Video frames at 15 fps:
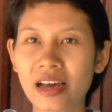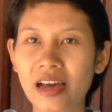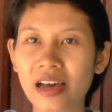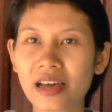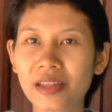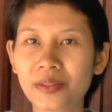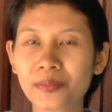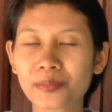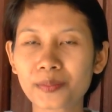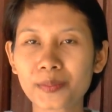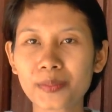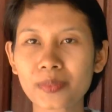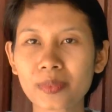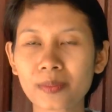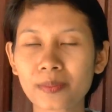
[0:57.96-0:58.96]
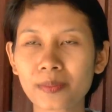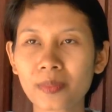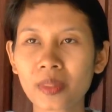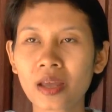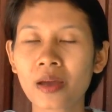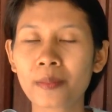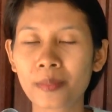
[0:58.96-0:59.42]
and
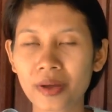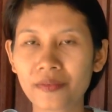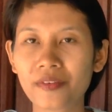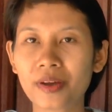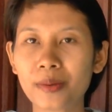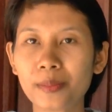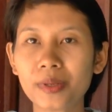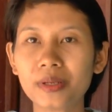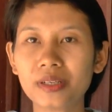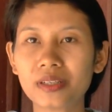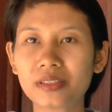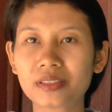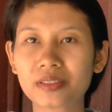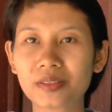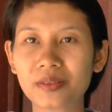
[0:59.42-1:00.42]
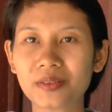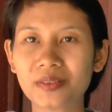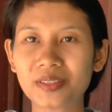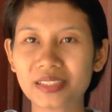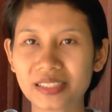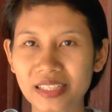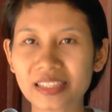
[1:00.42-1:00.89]
my family also.
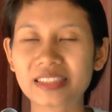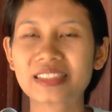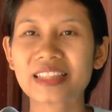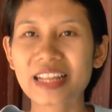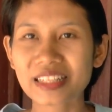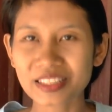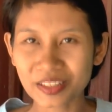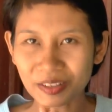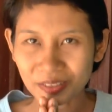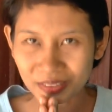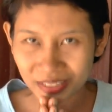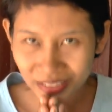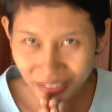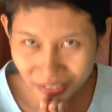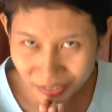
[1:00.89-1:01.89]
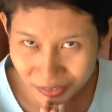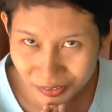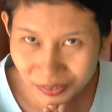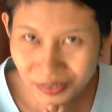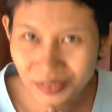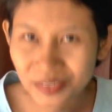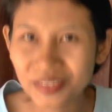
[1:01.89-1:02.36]
Yes, that's all. Thank
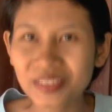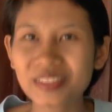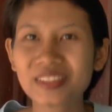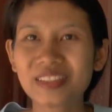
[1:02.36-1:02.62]
you.